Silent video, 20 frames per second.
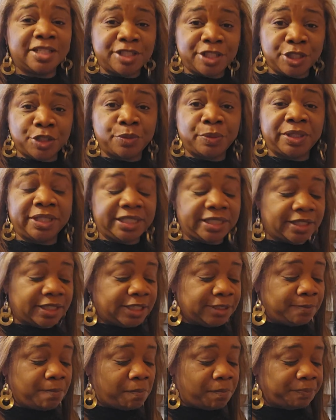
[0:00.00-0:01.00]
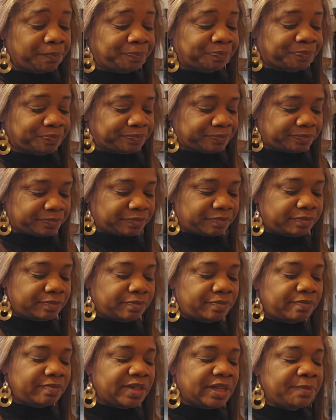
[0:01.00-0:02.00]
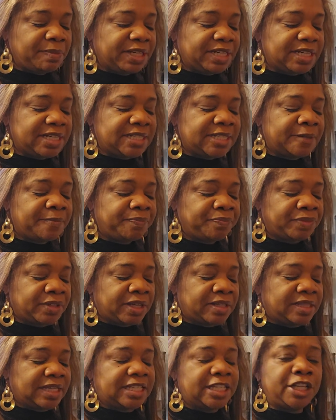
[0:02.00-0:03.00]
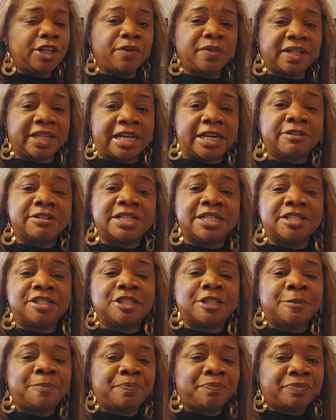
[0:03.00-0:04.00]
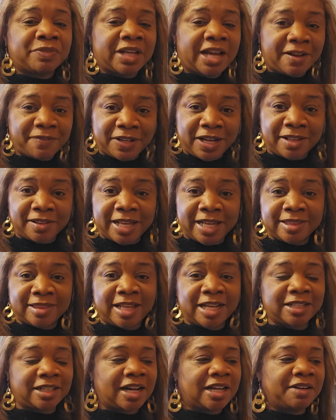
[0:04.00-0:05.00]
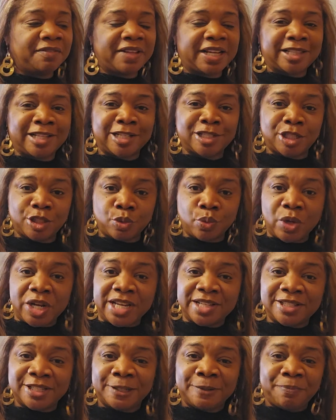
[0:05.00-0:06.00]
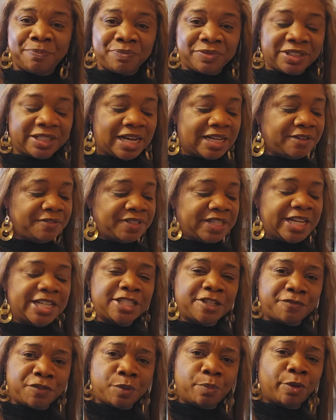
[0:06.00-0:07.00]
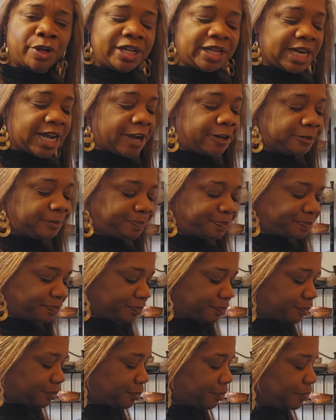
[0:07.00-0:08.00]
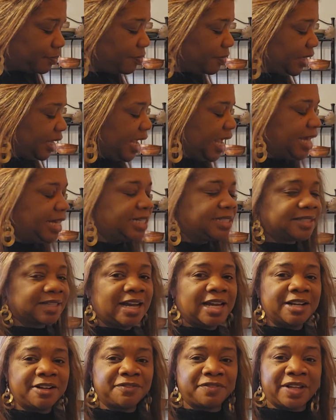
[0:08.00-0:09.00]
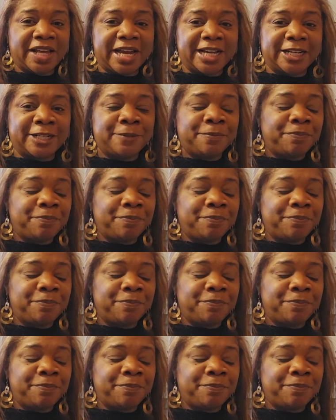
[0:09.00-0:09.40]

This is really good because the carrots have got like that kind of like that sweet kind of taste if you bring it out. And it's kind of